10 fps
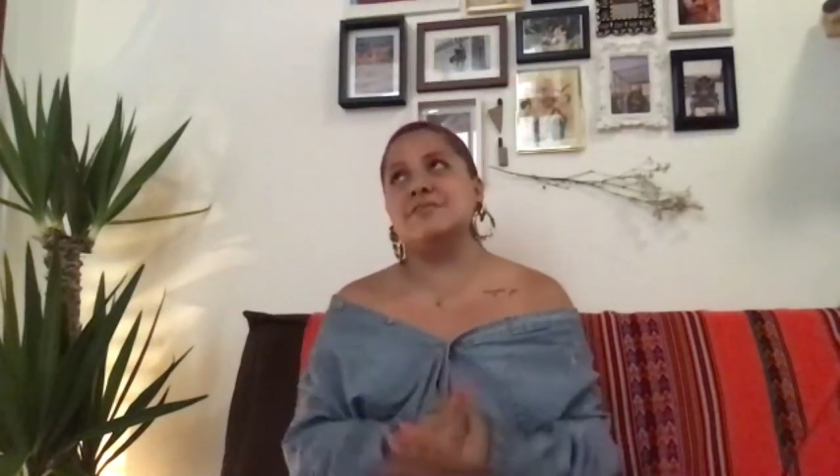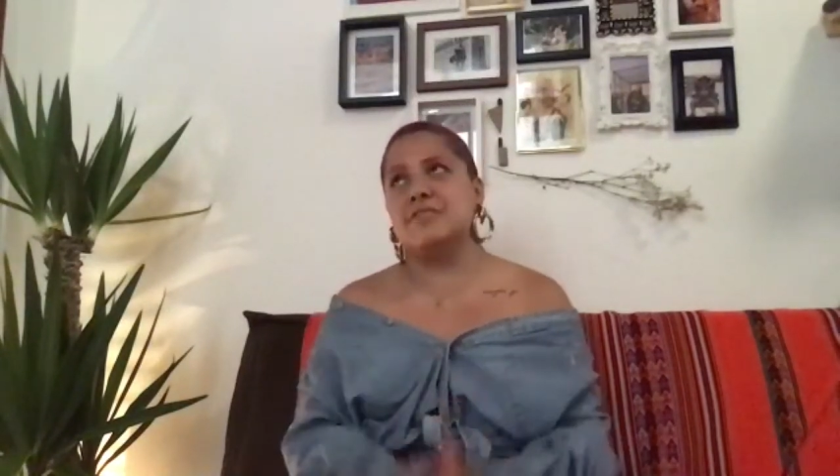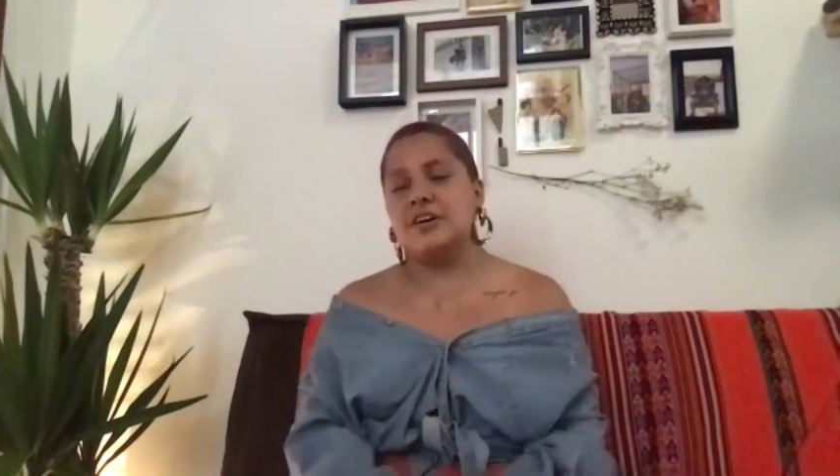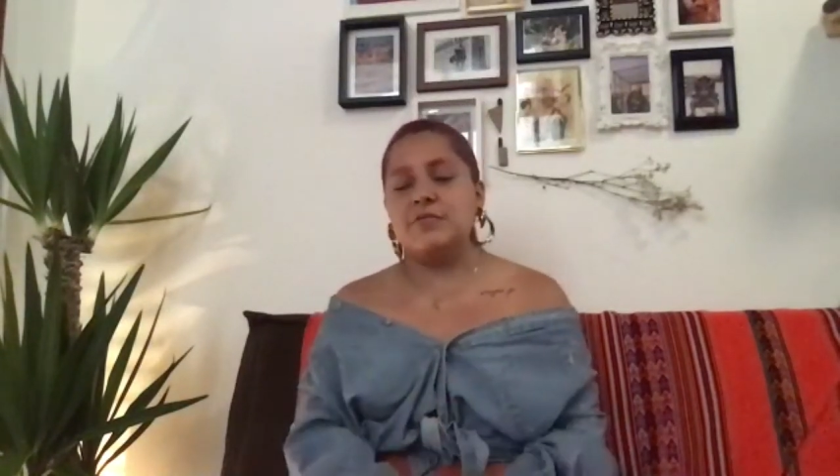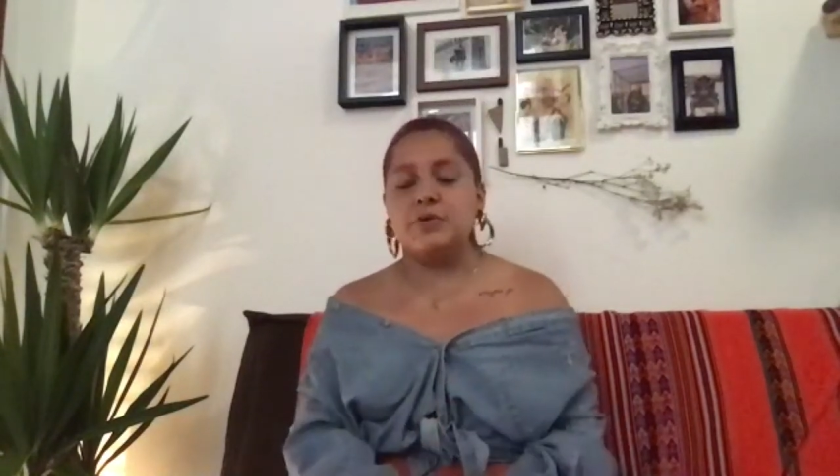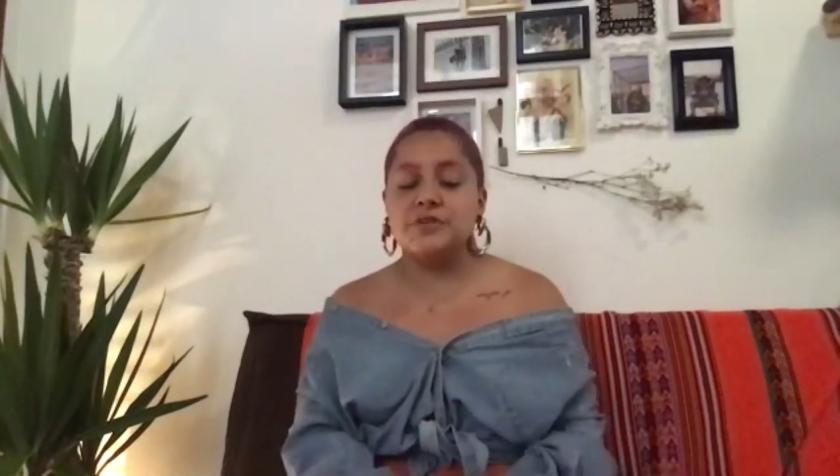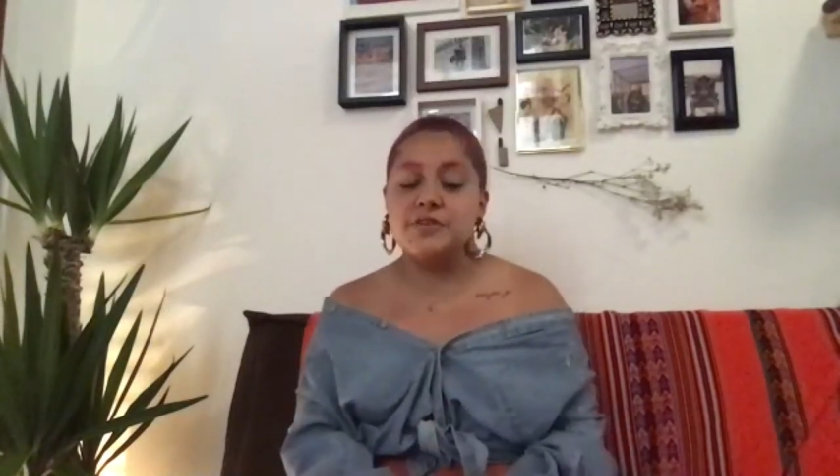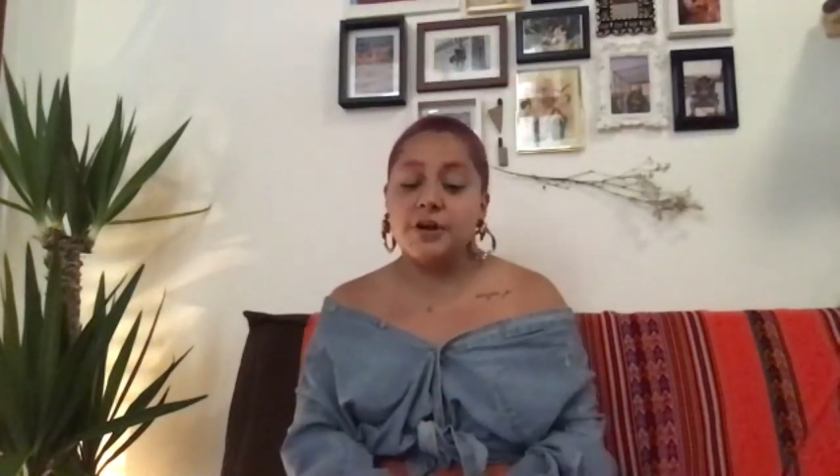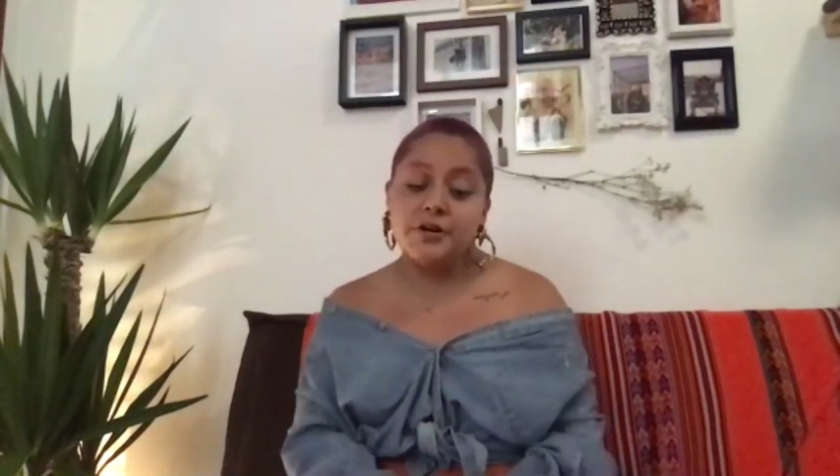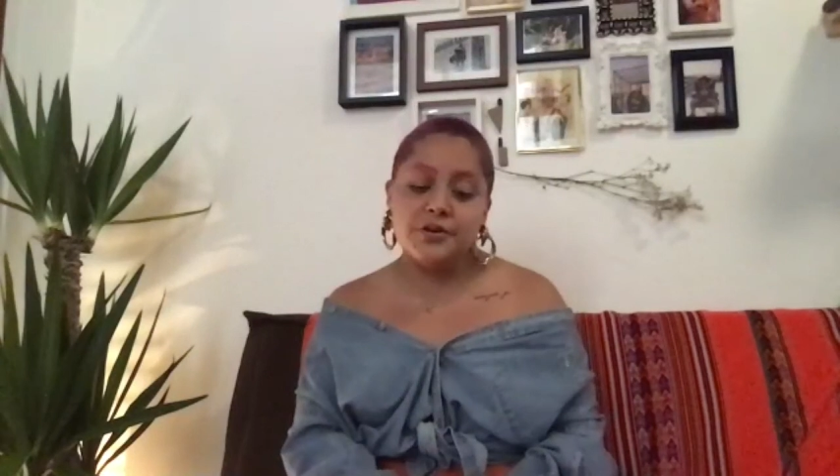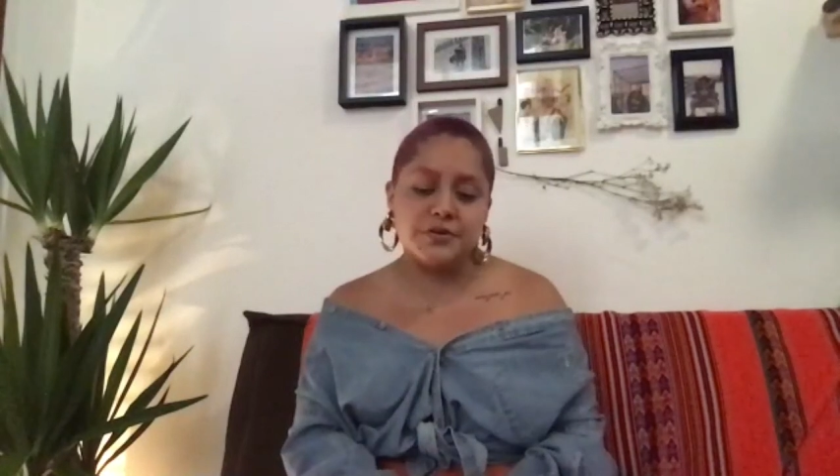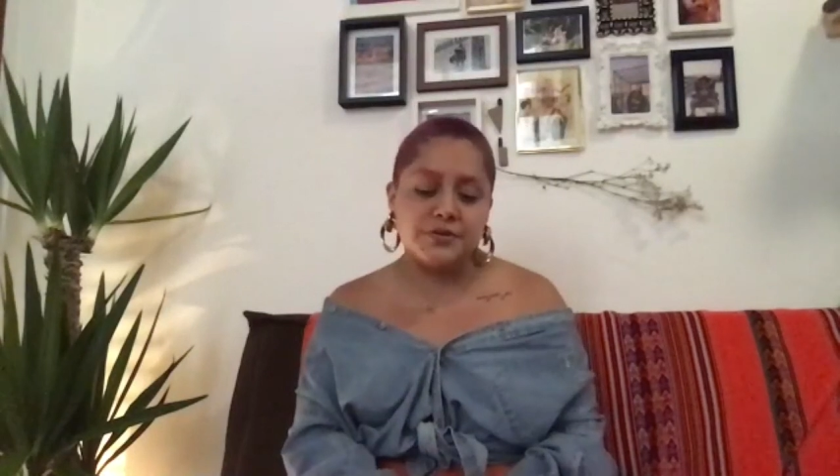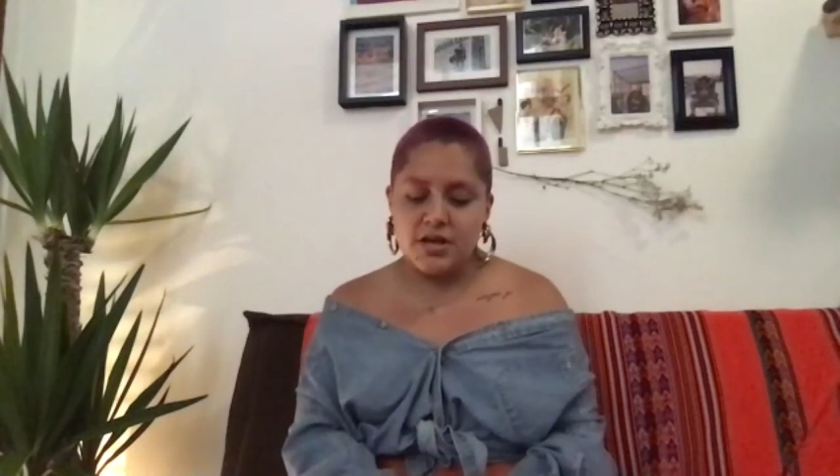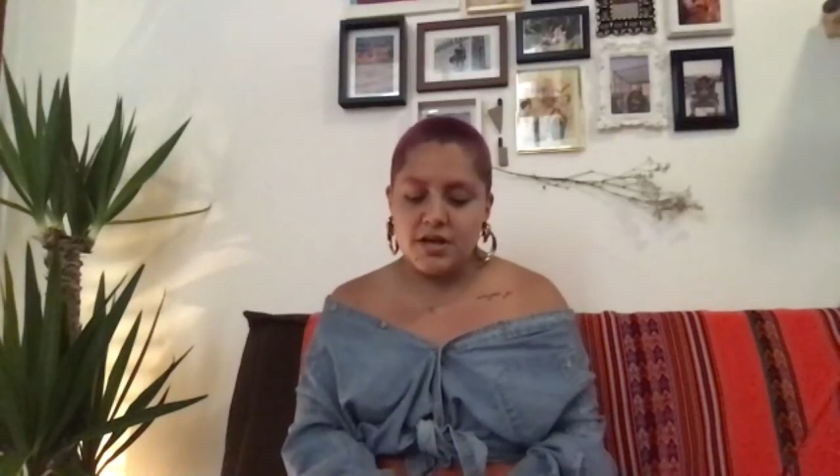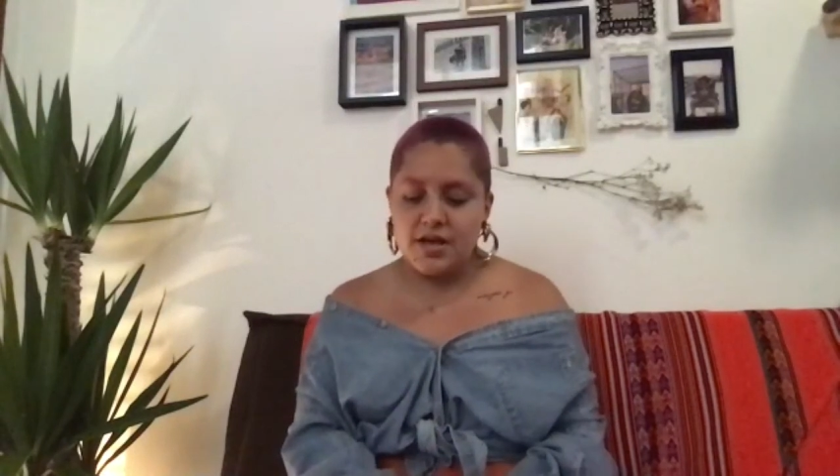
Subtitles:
wrote this article,